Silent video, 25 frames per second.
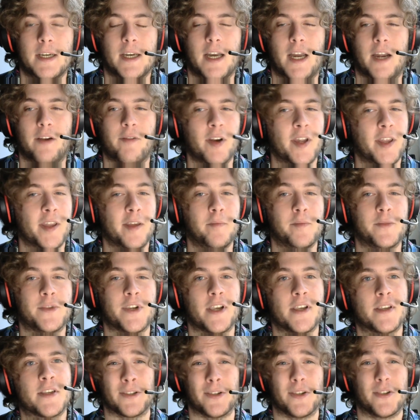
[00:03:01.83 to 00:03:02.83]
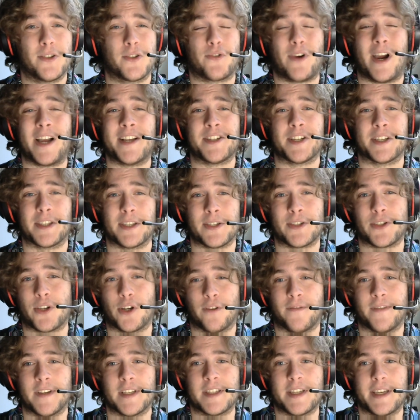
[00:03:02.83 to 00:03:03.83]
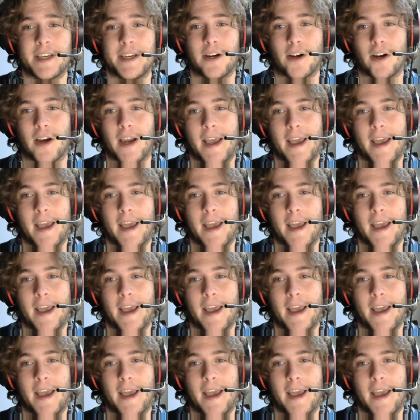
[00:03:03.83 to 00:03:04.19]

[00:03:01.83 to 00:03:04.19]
I really am just scratching the surface here,